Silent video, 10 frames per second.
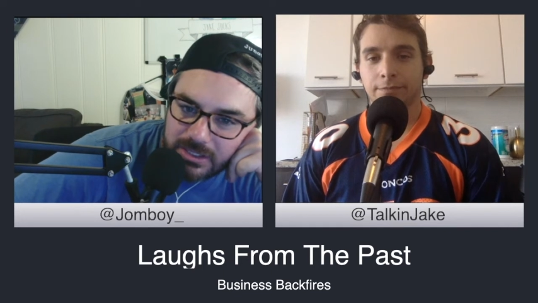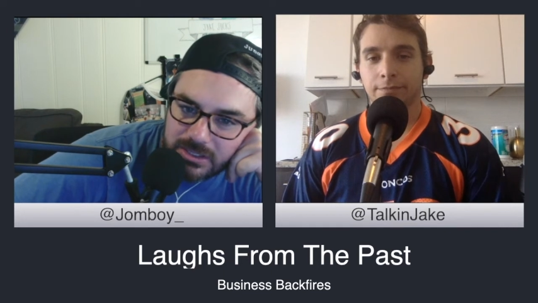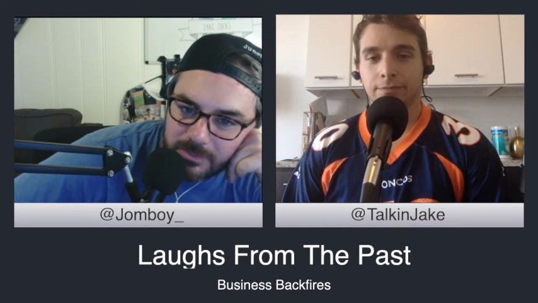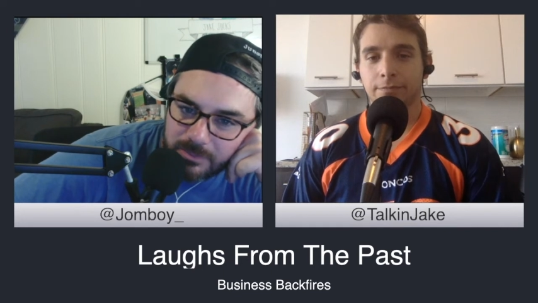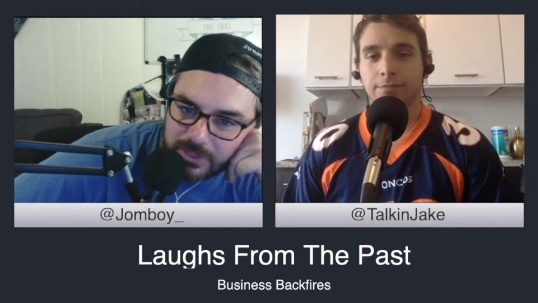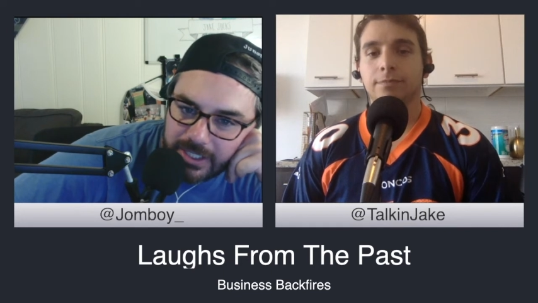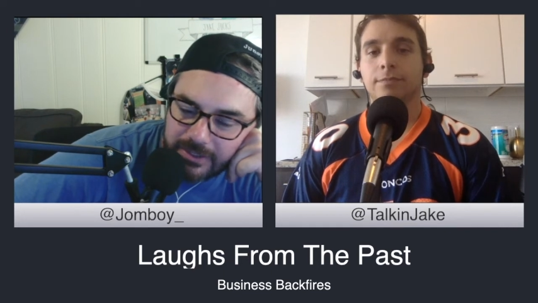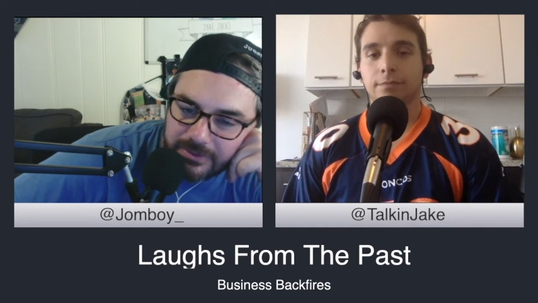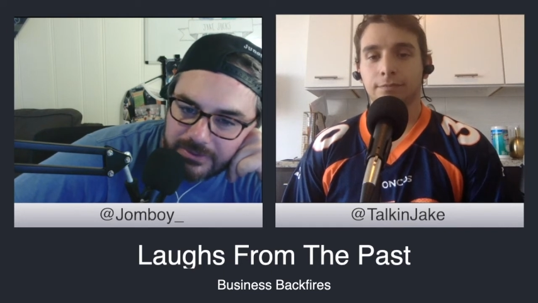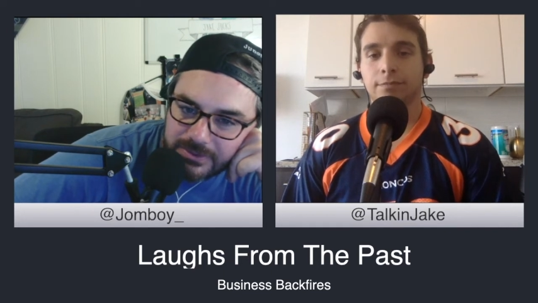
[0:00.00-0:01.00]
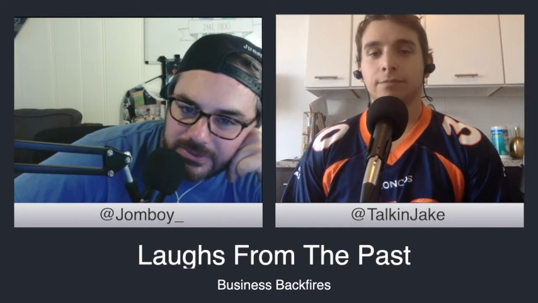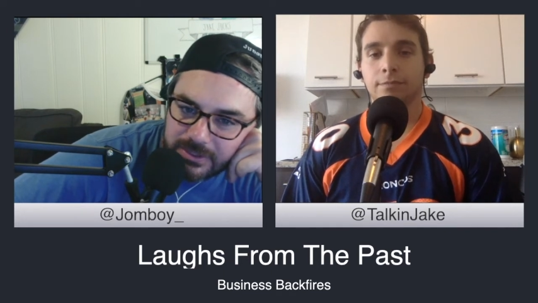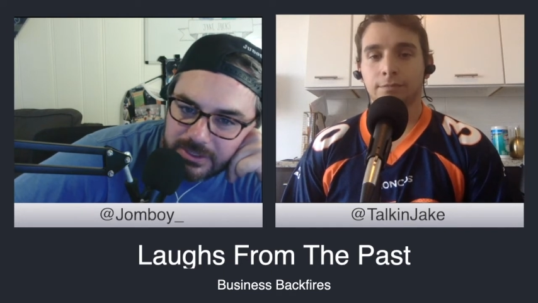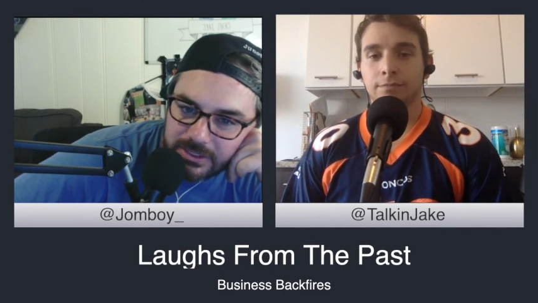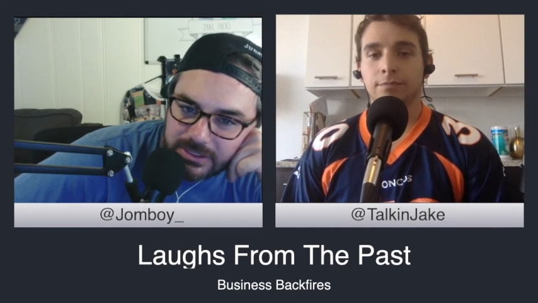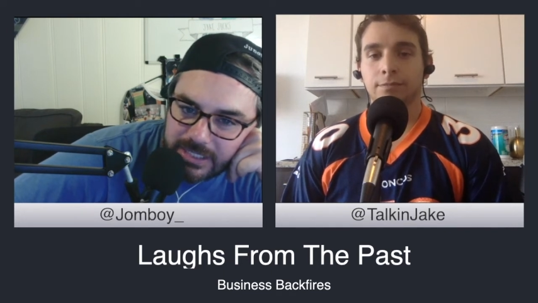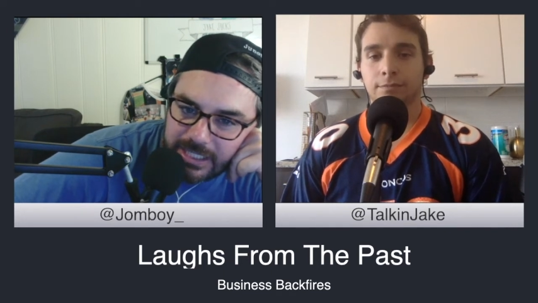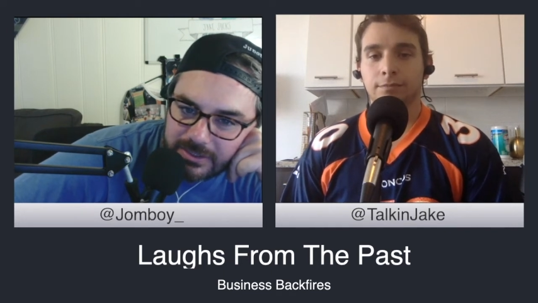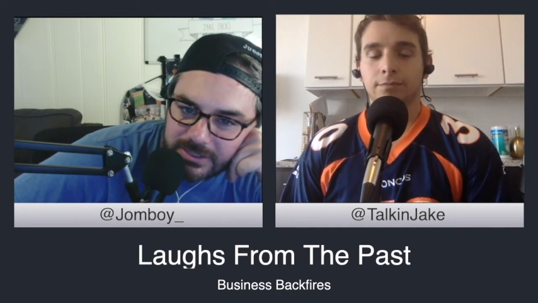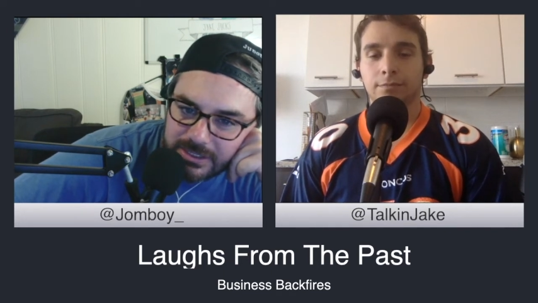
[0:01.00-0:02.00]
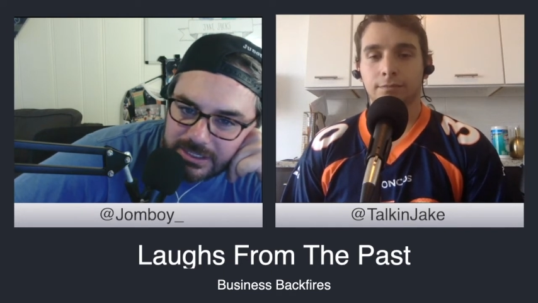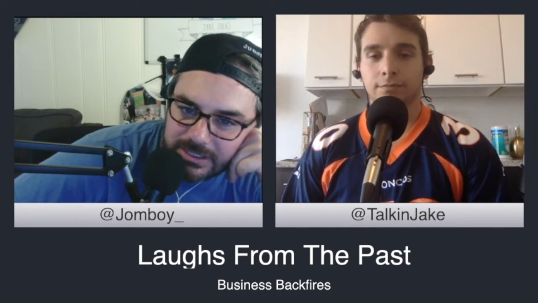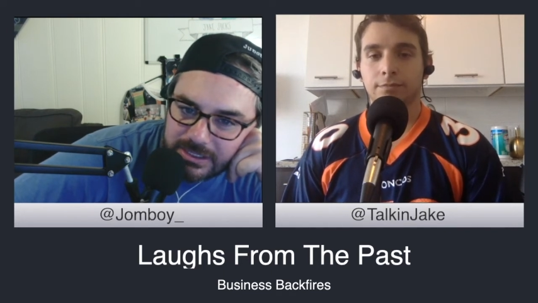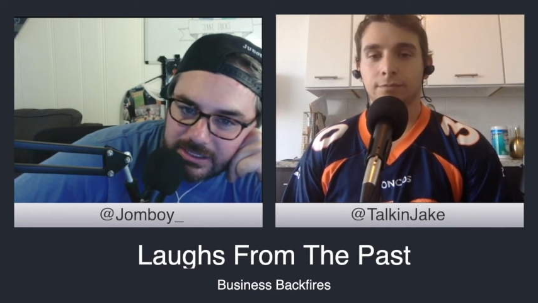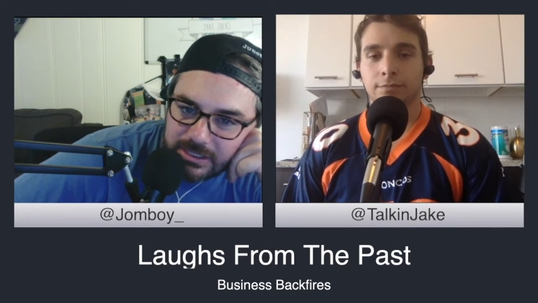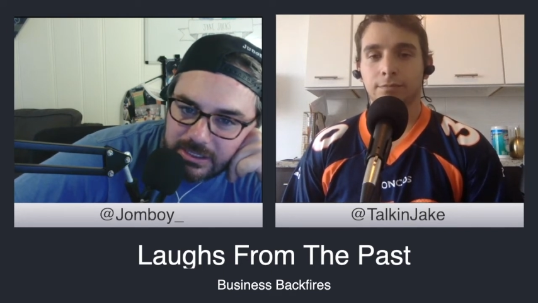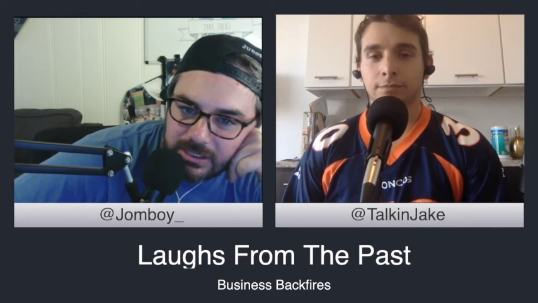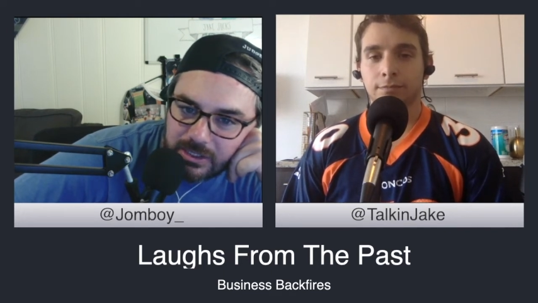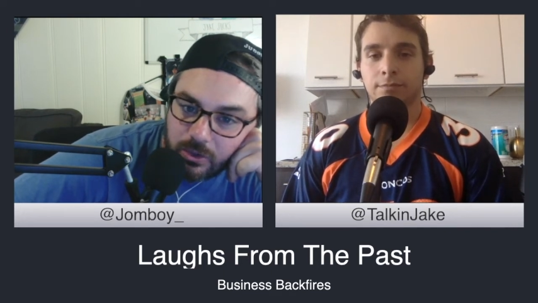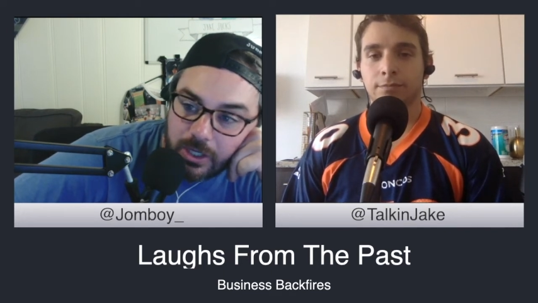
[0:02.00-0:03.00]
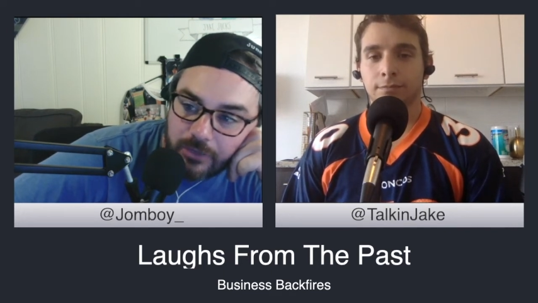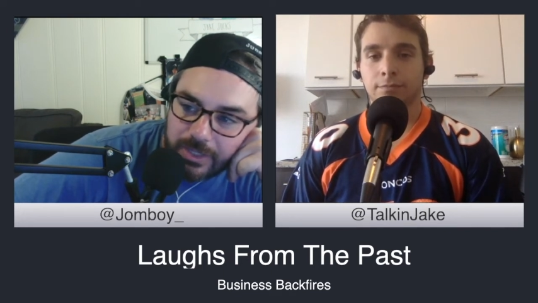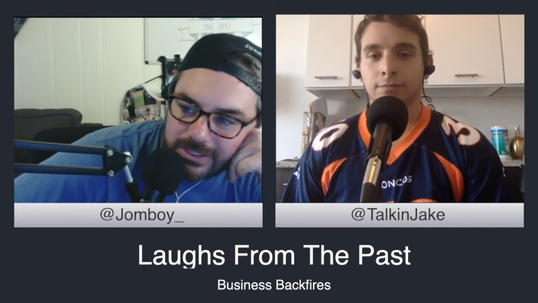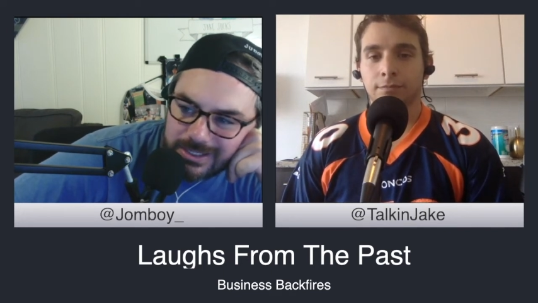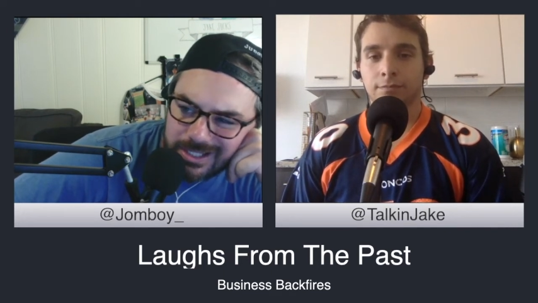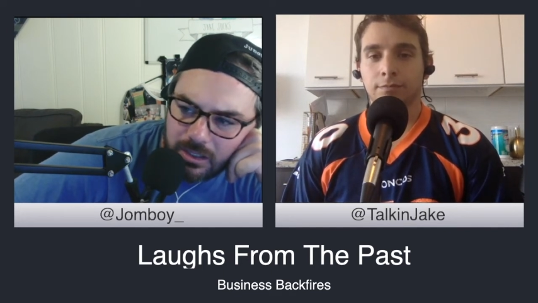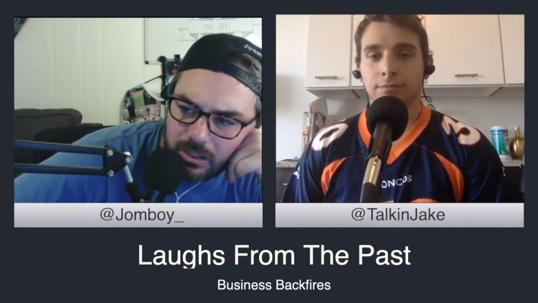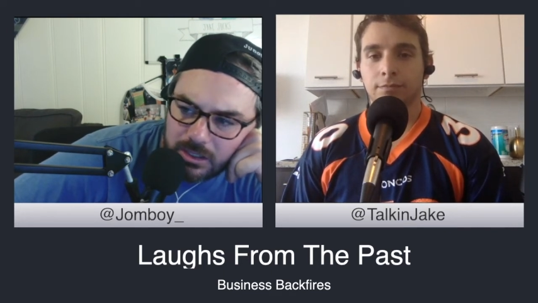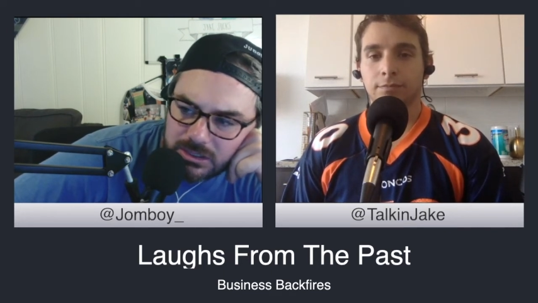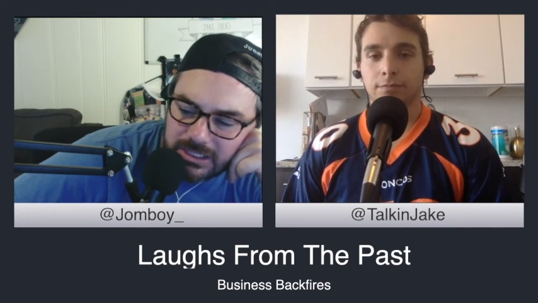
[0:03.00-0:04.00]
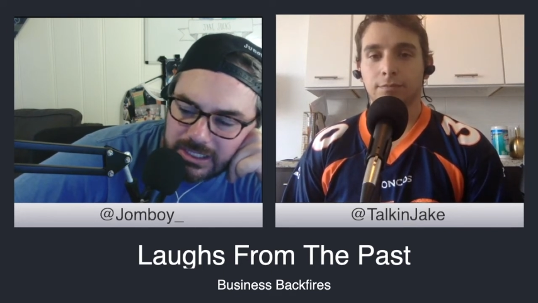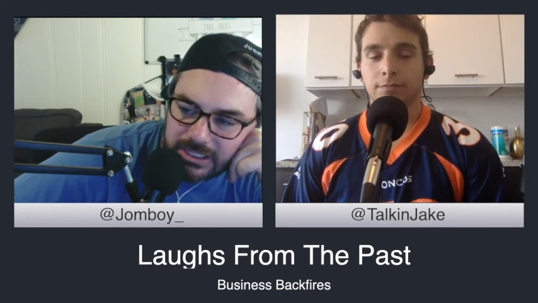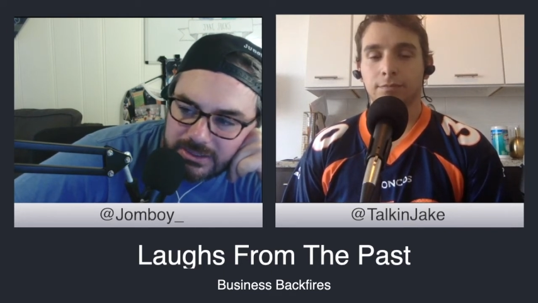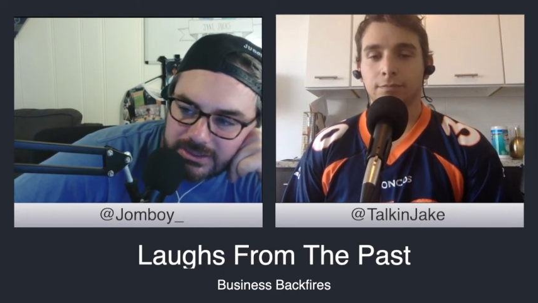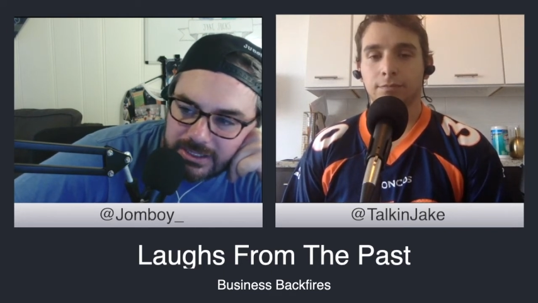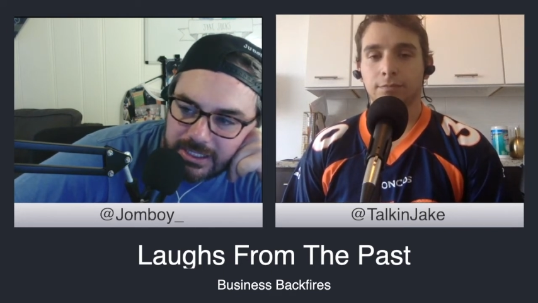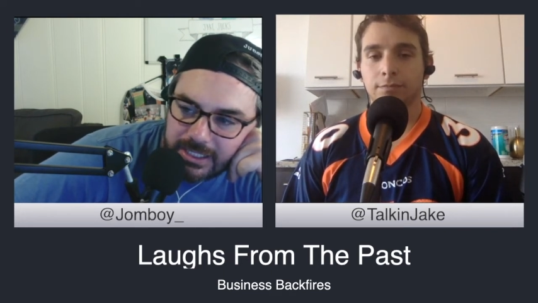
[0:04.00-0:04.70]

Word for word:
Speaker 1: The Sopranos the entire season, or I rented like all six.